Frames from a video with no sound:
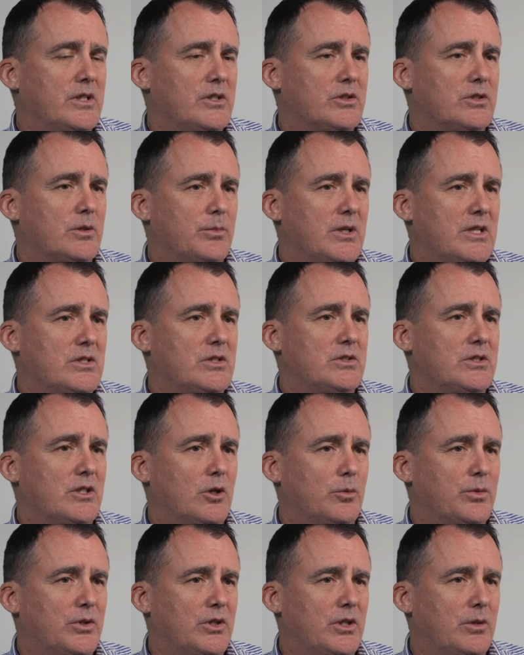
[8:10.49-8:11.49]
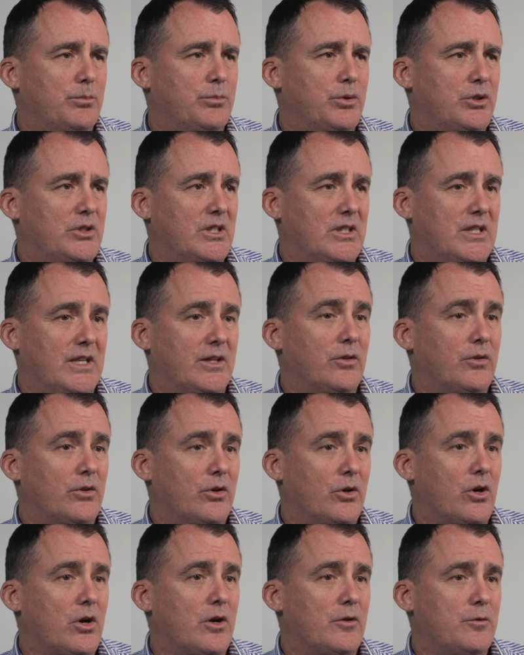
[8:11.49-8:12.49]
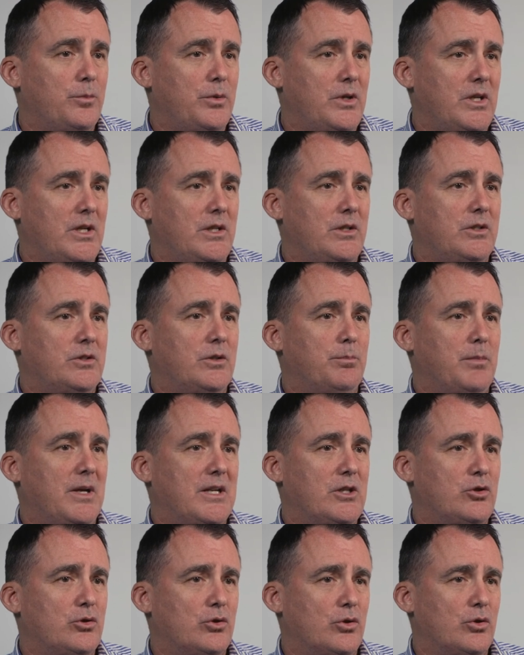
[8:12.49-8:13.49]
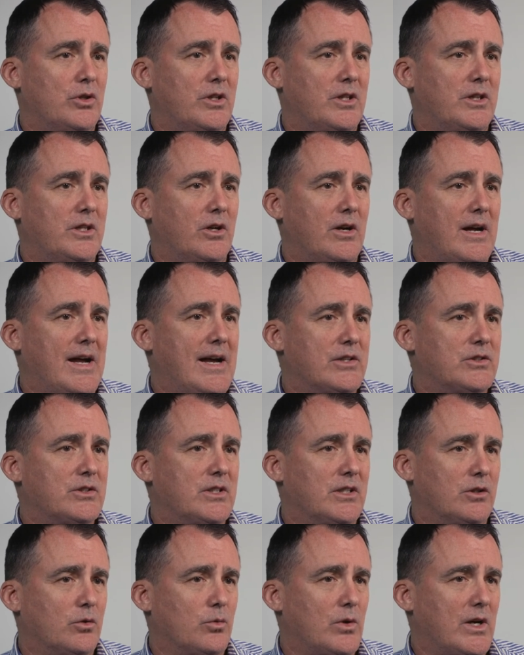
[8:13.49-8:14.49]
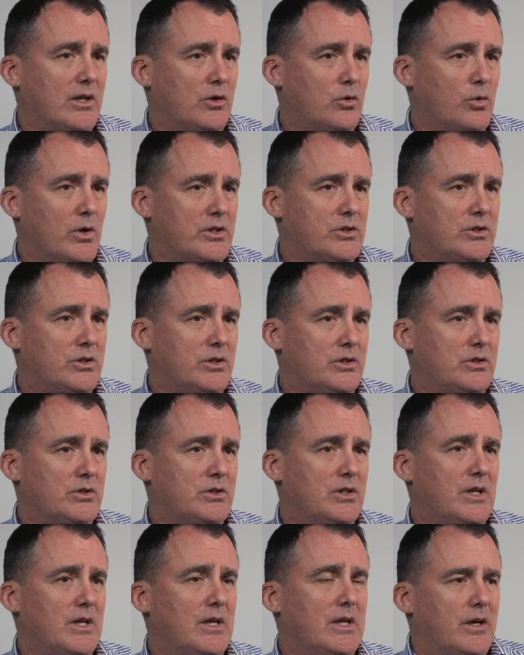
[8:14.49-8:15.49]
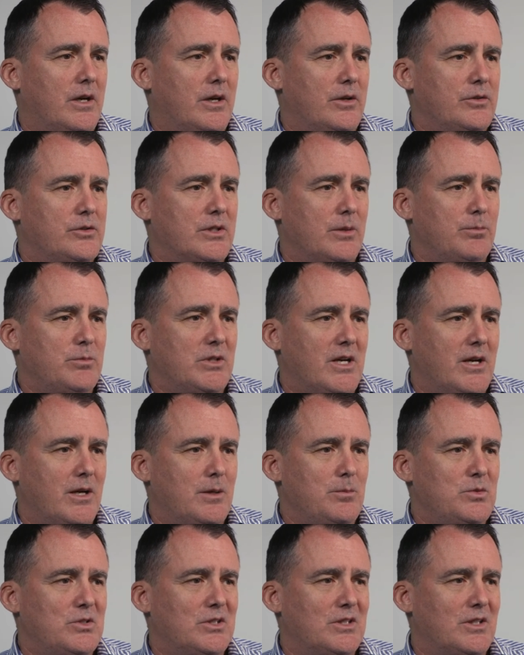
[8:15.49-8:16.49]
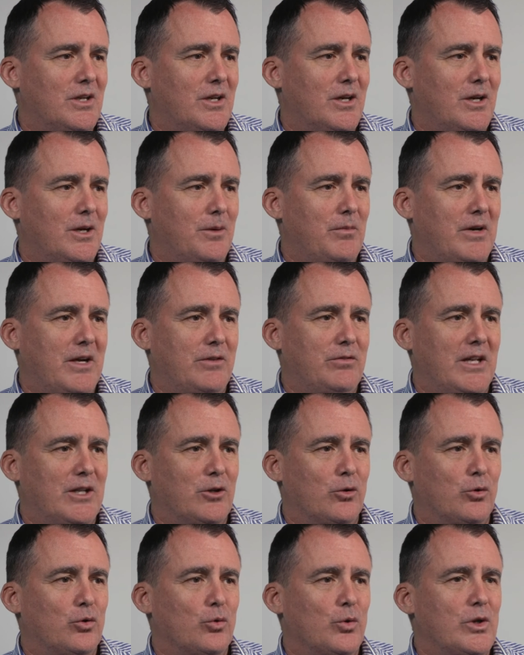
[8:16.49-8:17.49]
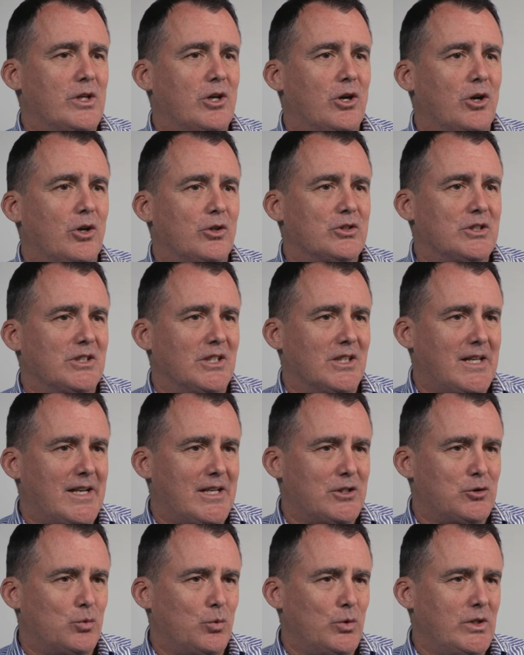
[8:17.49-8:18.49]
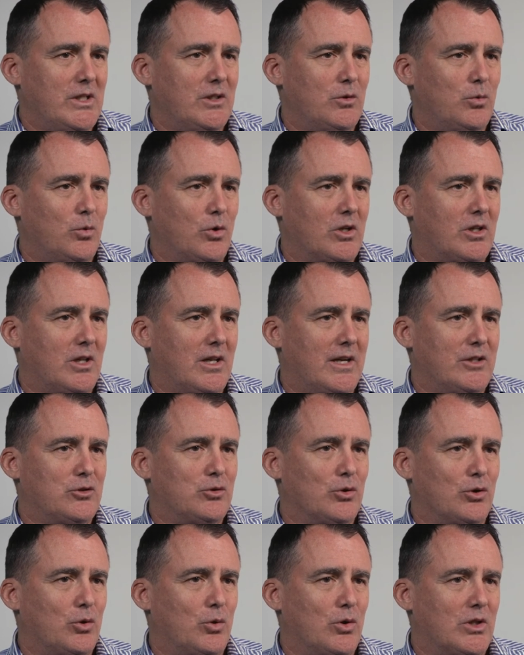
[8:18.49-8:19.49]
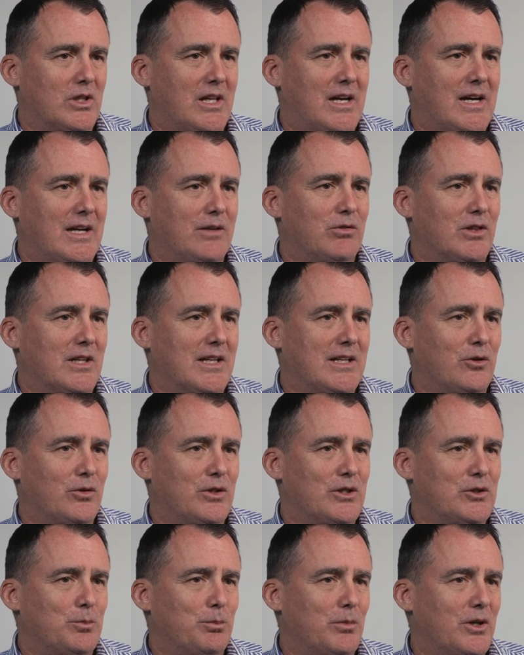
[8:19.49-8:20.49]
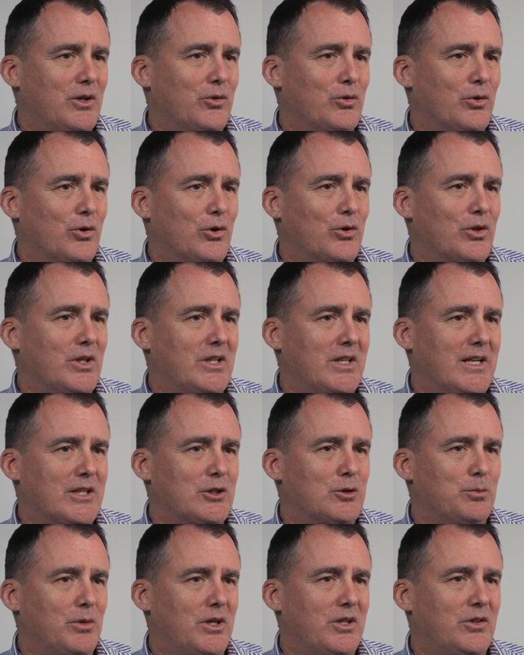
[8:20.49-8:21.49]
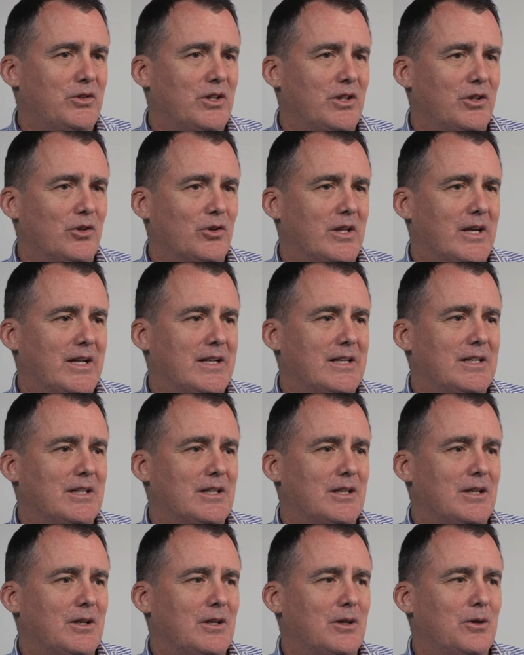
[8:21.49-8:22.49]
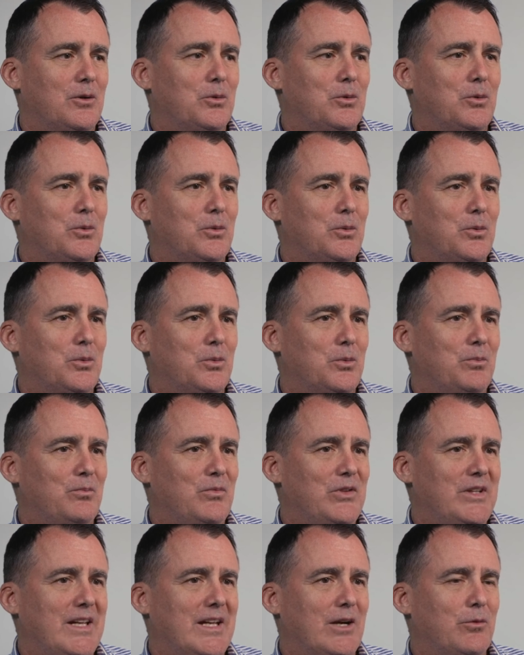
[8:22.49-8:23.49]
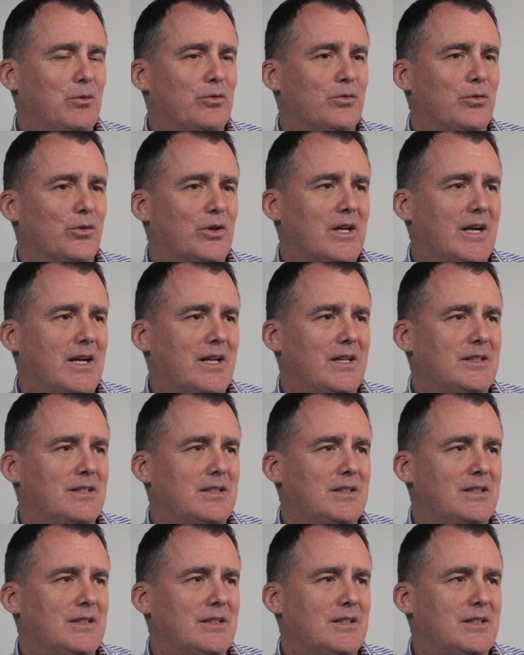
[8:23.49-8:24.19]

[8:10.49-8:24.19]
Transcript: in some cases helping them put together their RFP to make sure that they're asking the right questions. Sometimes I've handled 3 calls in the last week where clients are going live later this month or early next month, and they're like, oh yeah, we forgot